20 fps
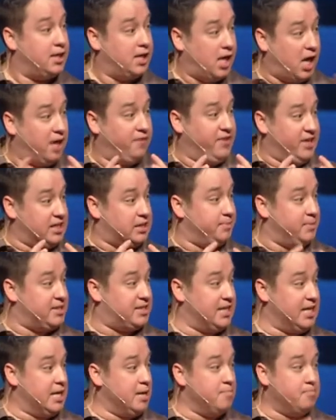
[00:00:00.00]
of
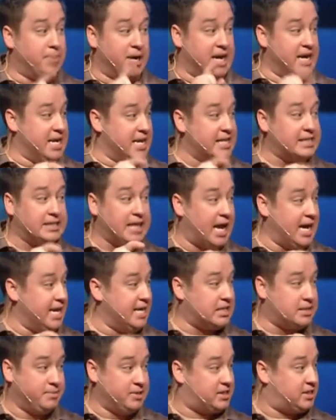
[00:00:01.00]
intimacy, but it is not
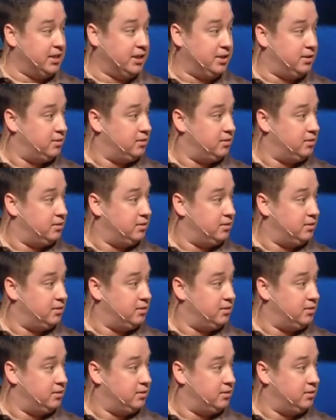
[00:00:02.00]
intimacy.